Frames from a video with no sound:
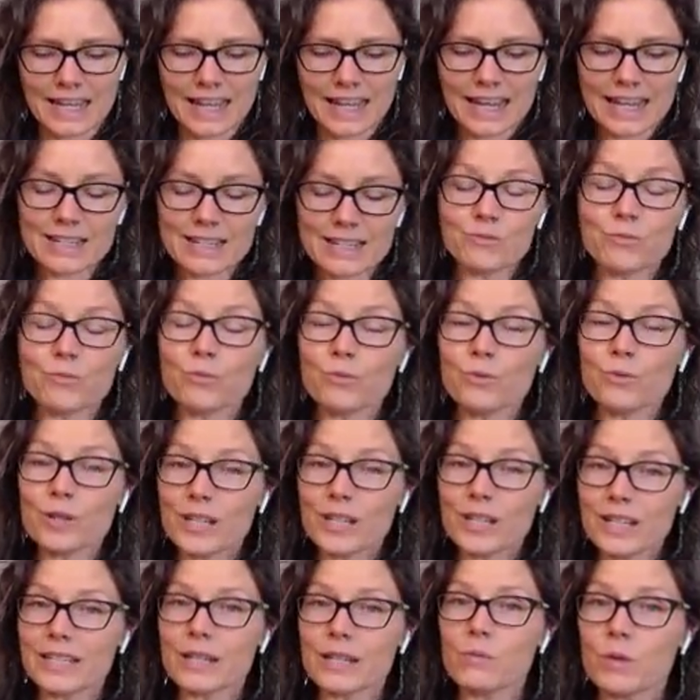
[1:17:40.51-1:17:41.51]
It
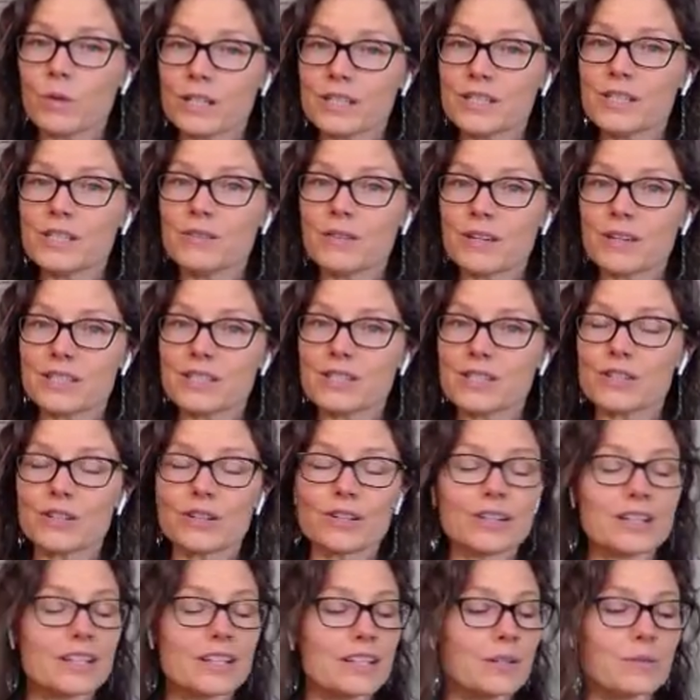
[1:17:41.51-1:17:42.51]
really, once you get
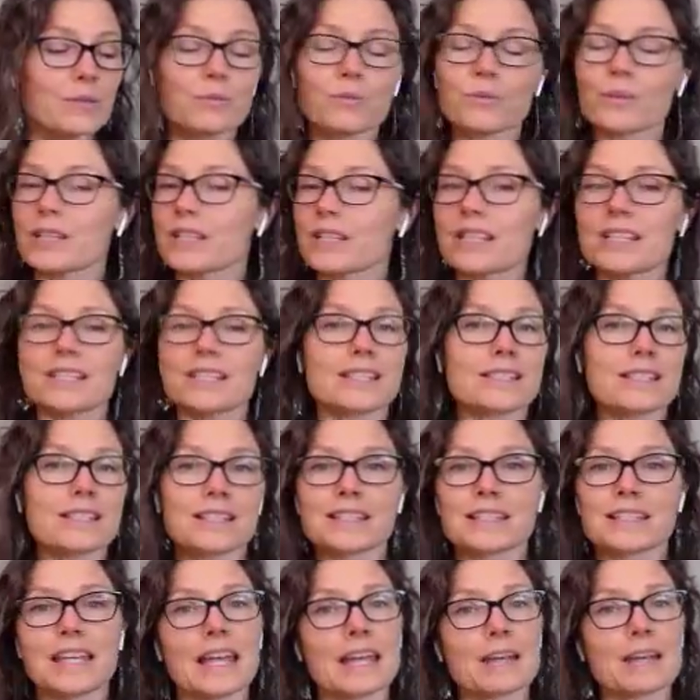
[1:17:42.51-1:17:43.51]
started, it really
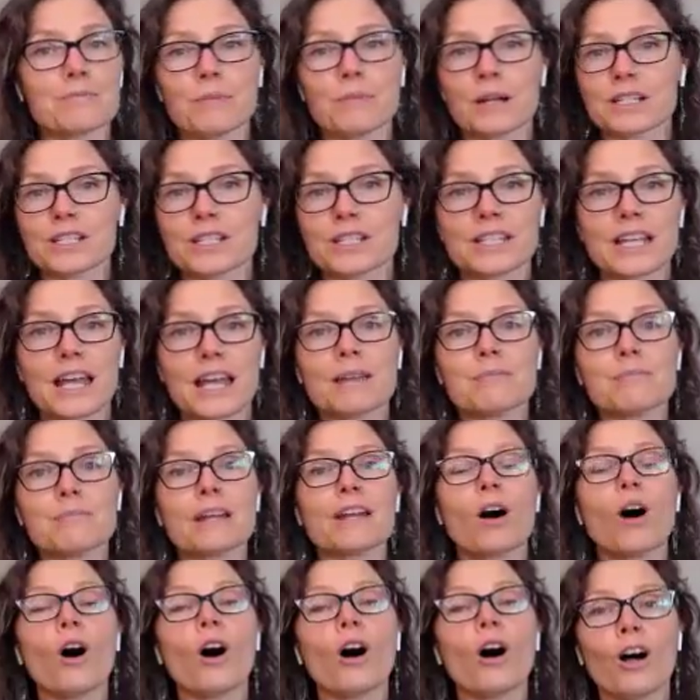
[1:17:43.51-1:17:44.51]
doesn't take much time at
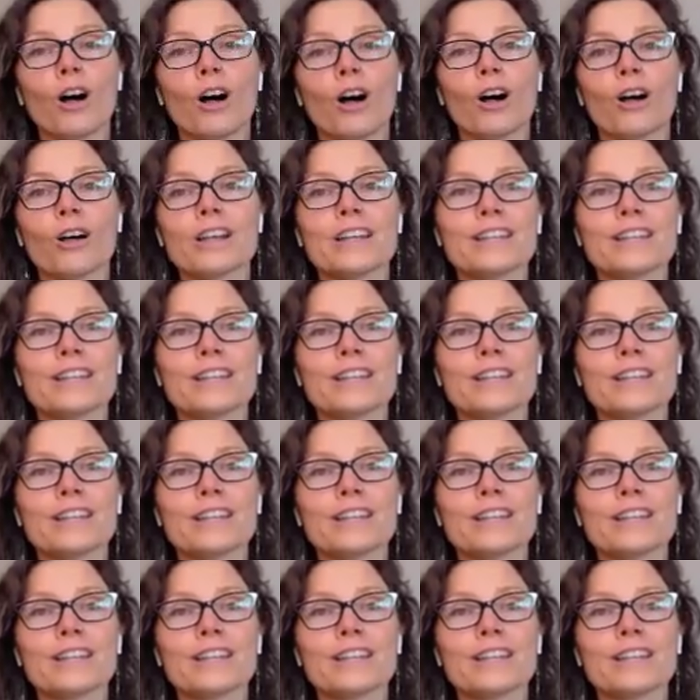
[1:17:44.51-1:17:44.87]
all.